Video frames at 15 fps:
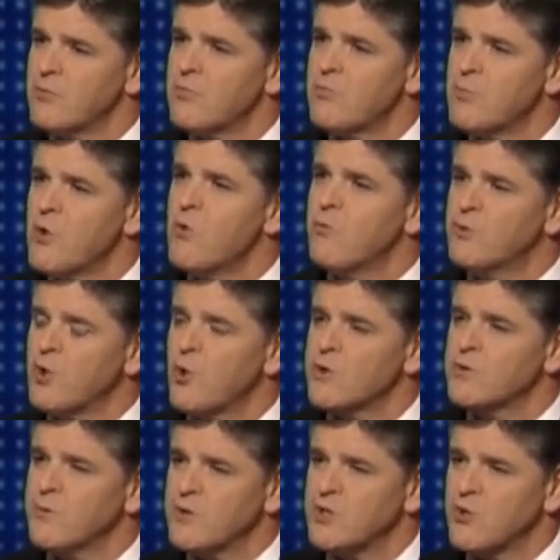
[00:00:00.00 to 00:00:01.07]
move
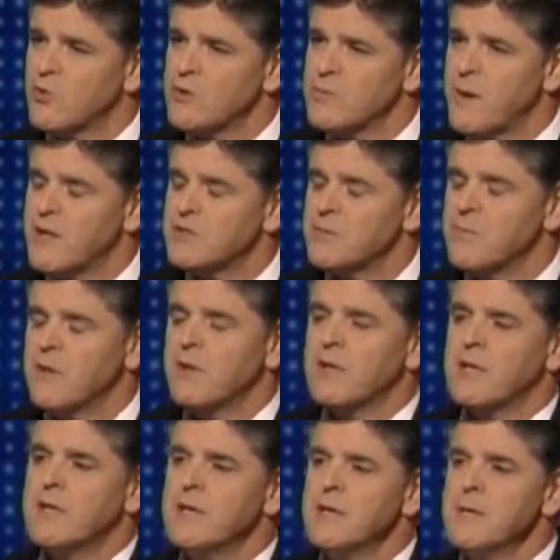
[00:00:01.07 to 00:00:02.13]
towards fiscal
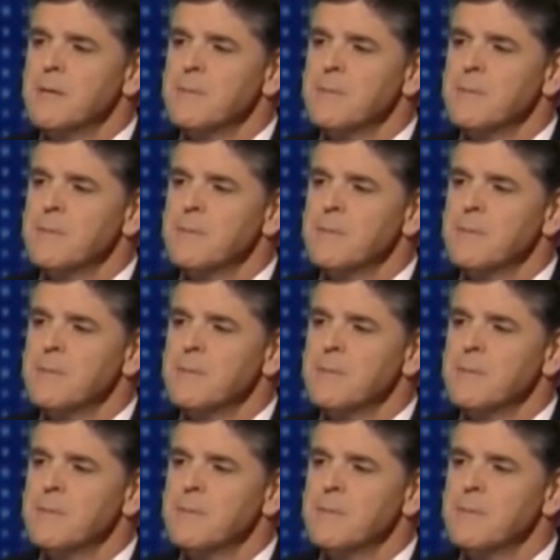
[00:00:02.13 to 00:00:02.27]
responsibility.